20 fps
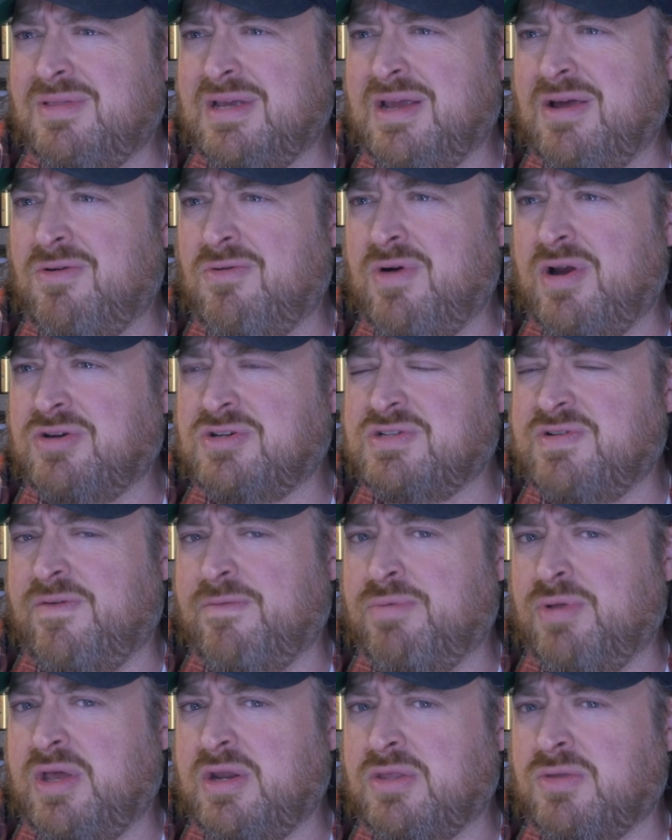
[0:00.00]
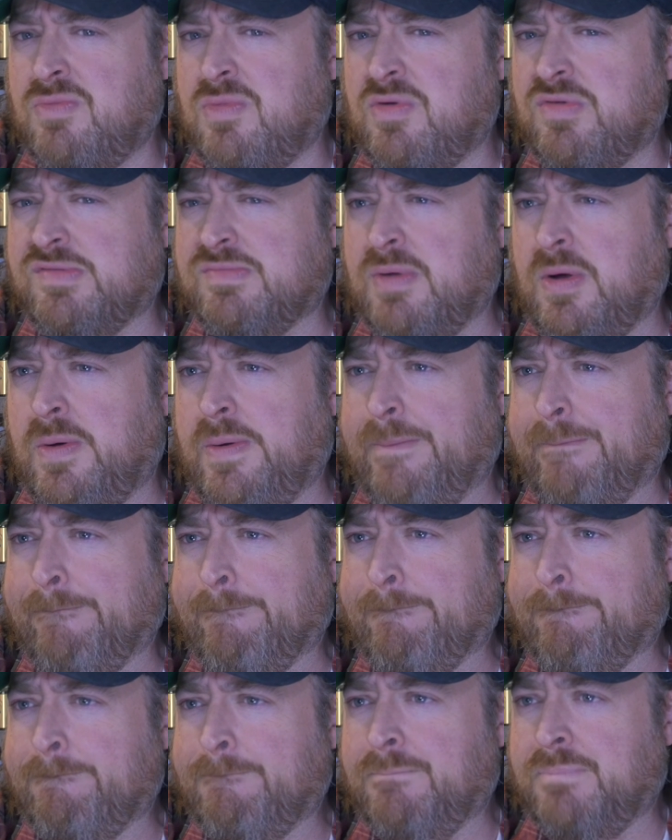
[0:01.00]
think Aaron Rodgers ever played at the Rose Bowl.
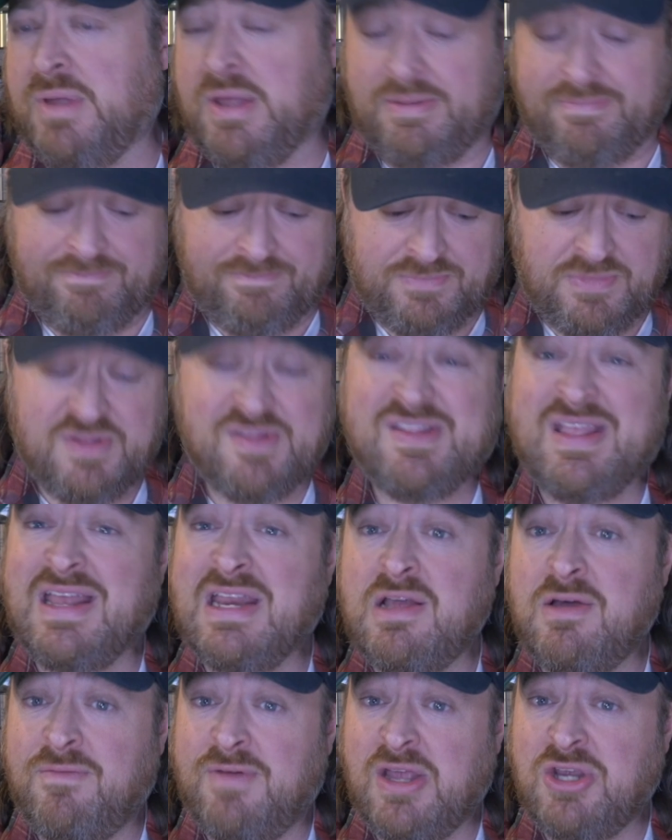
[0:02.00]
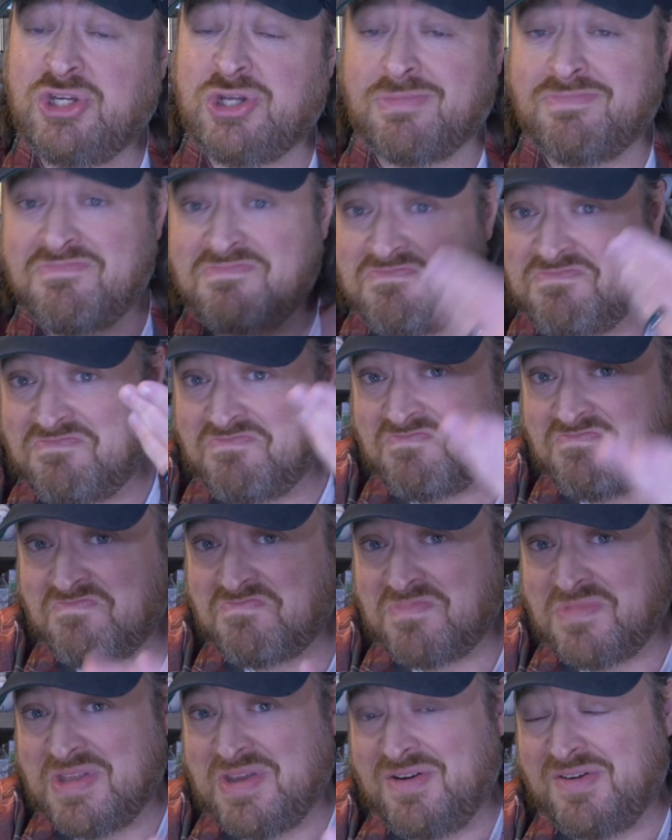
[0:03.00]
But standing ovation.
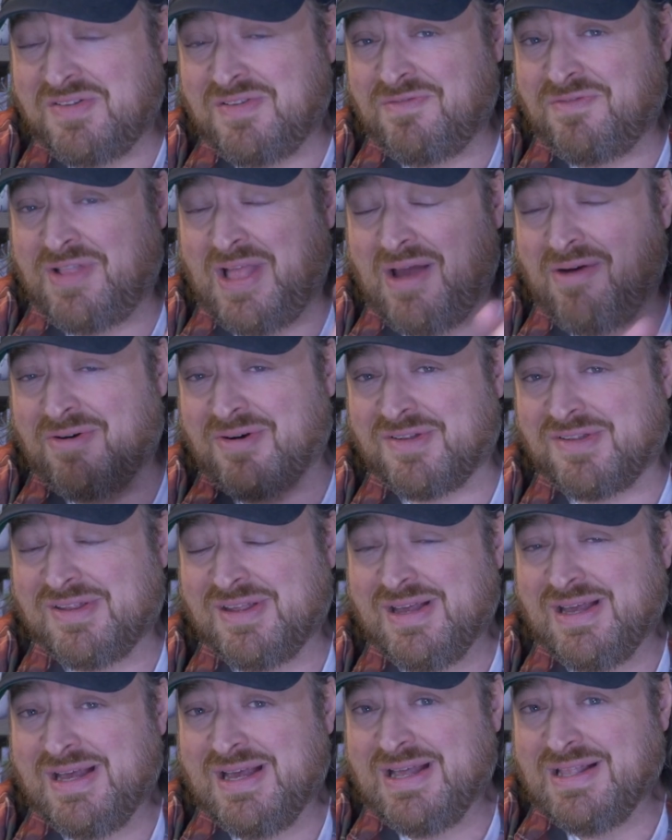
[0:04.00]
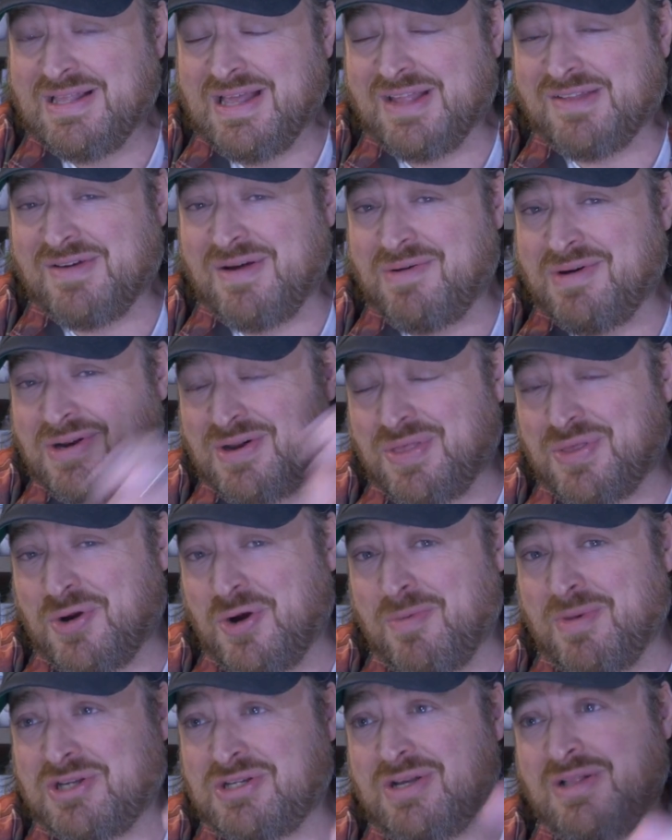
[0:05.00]
Here's some flowers. That's right, we're gonna
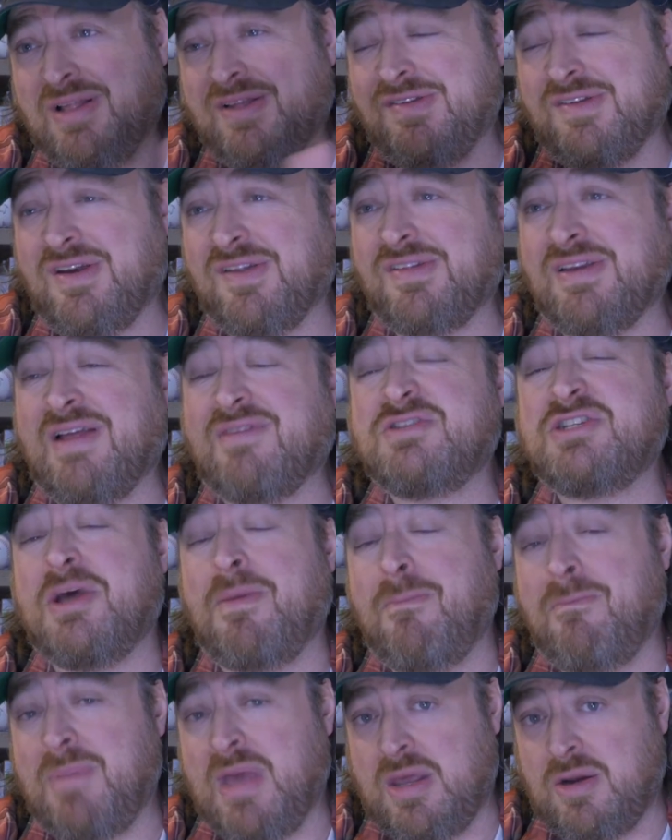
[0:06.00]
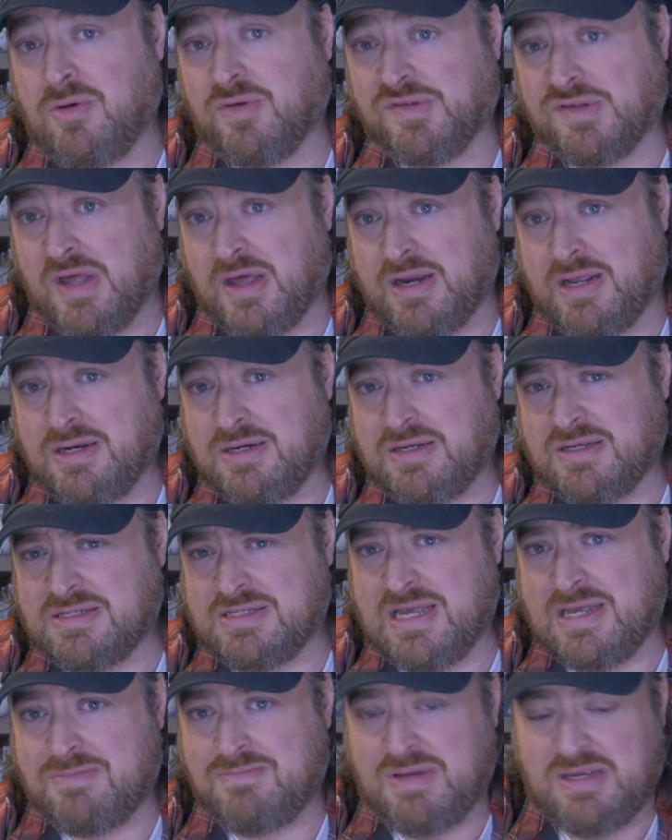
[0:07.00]
throw them at you. At least it doesn't have tomatoes on it, because
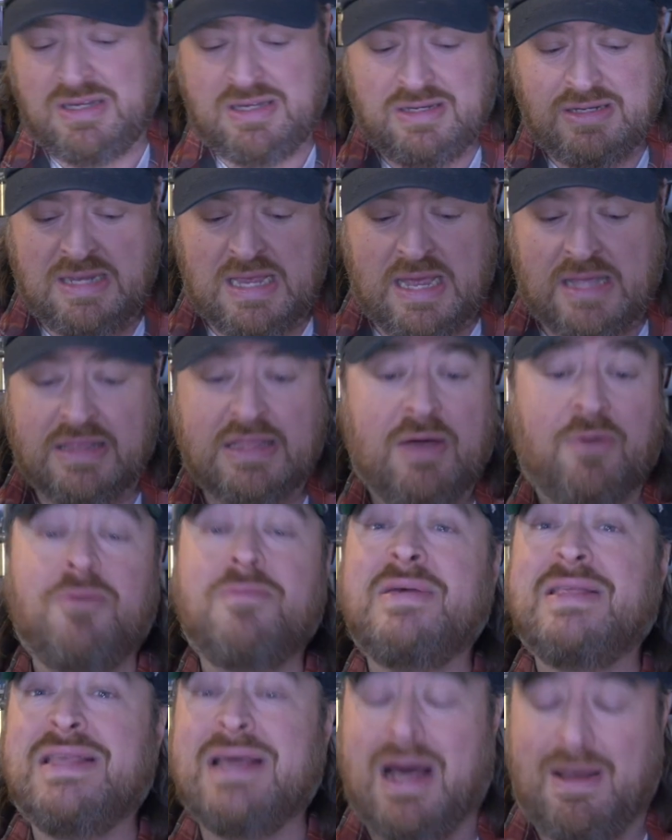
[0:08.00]
that'd be, yeah, that would be the